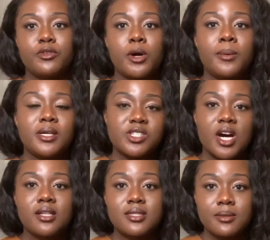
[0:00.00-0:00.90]
from a
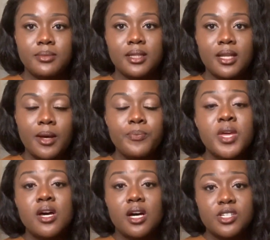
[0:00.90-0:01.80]
child
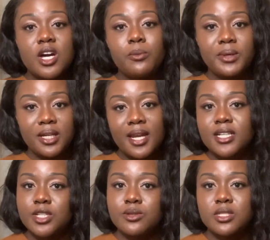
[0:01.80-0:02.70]
being
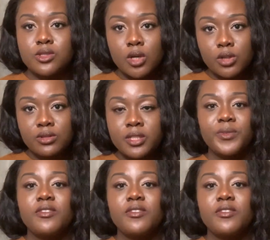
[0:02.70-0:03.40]
lactose intolerant.